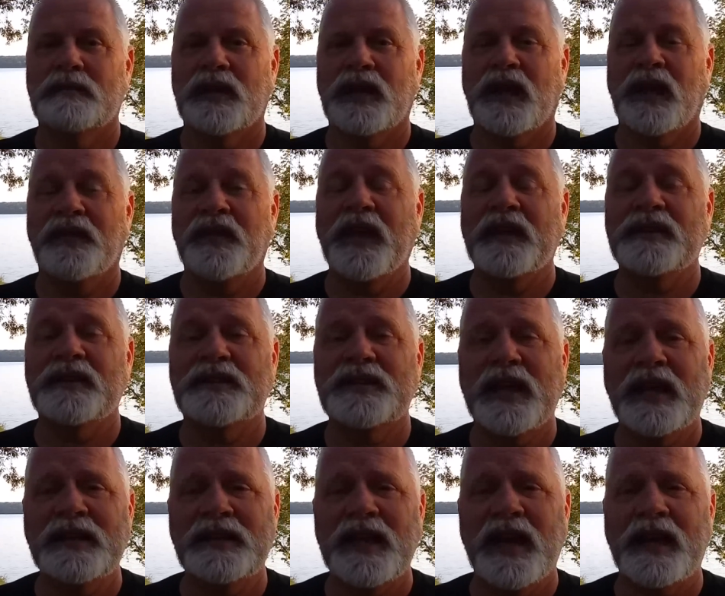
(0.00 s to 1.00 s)
and then to
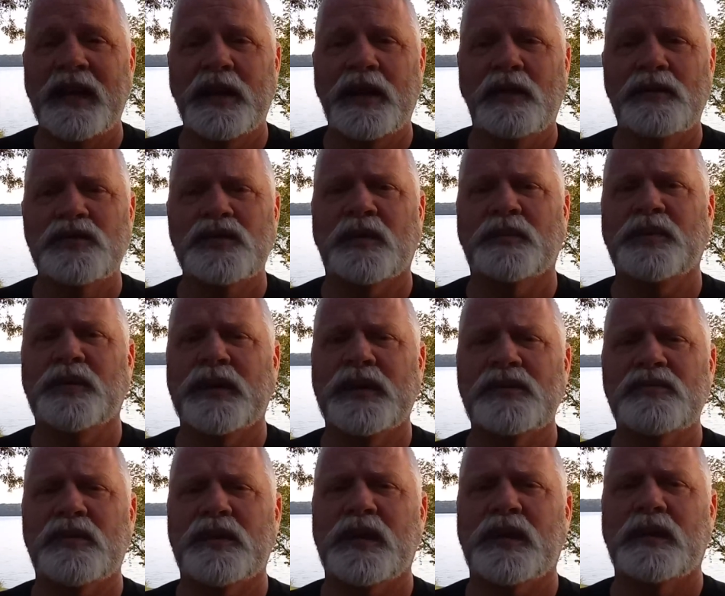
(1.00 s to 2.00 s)
take that and go
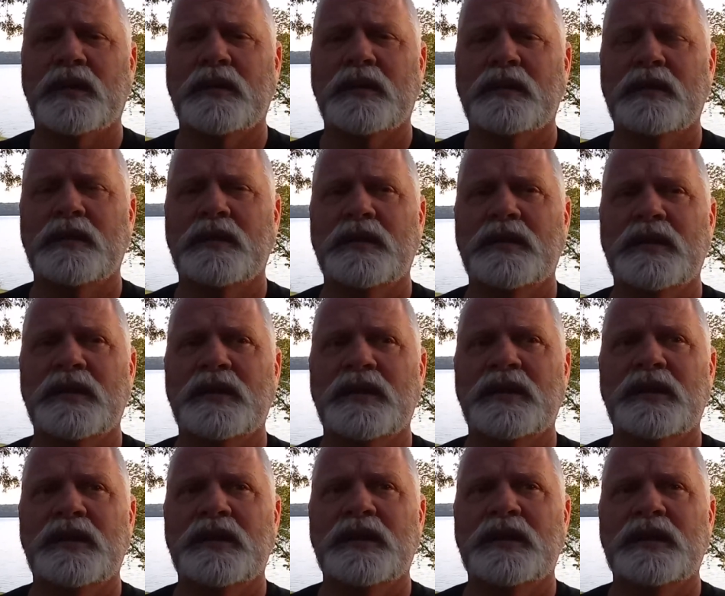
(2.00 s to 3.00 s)
someplace with it.
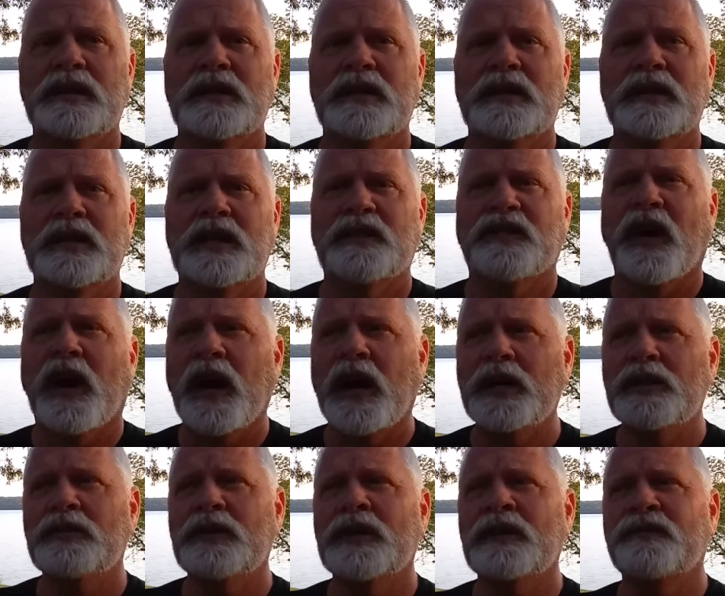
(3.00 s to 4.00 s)
If
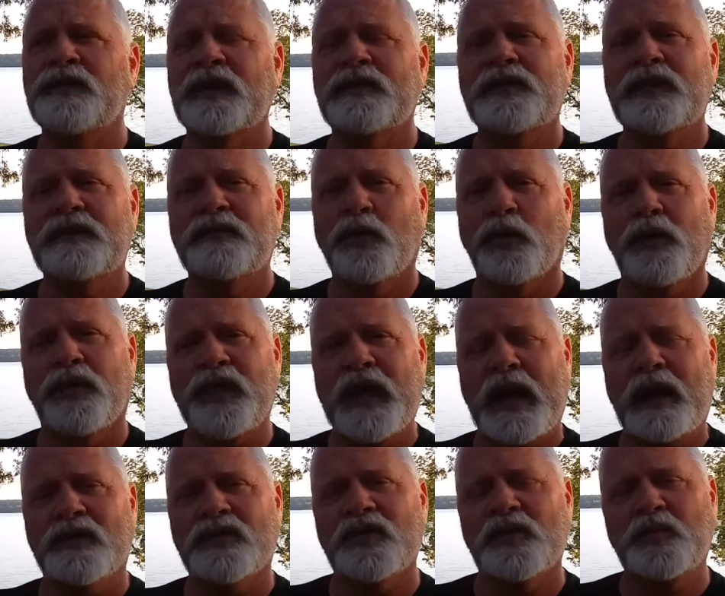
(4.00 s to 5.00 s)

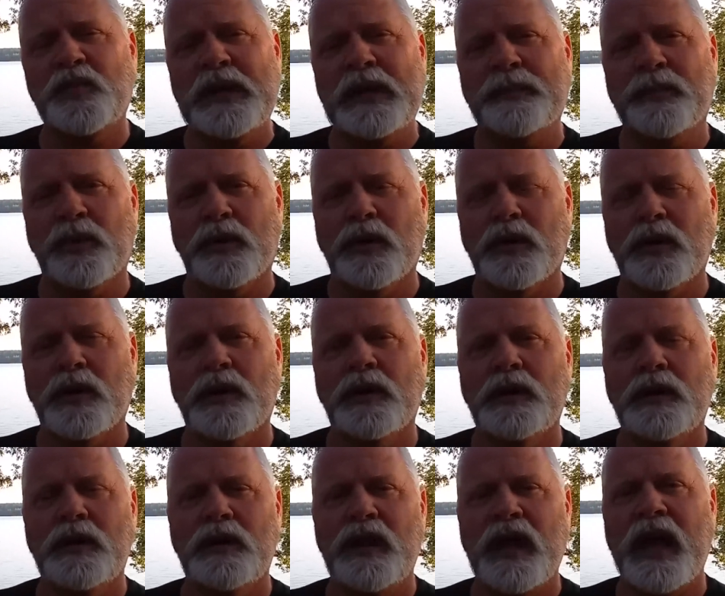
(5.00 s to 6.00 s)
154,000 people heard
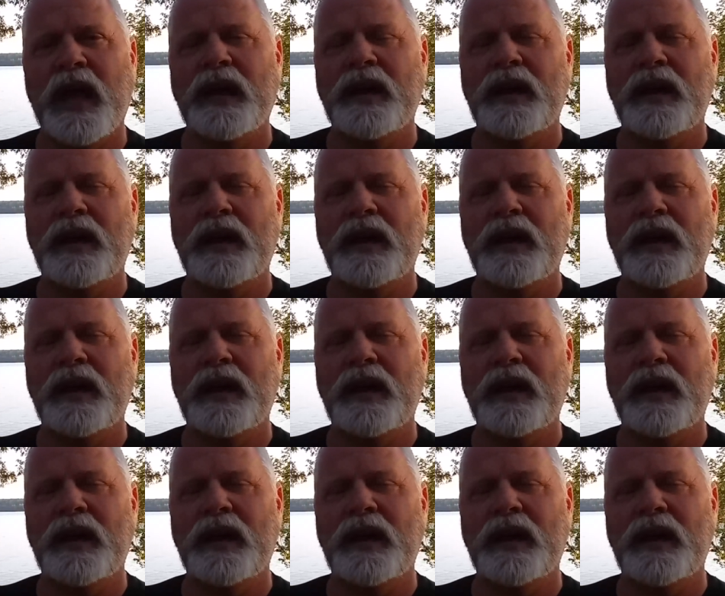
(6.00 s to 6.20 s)
that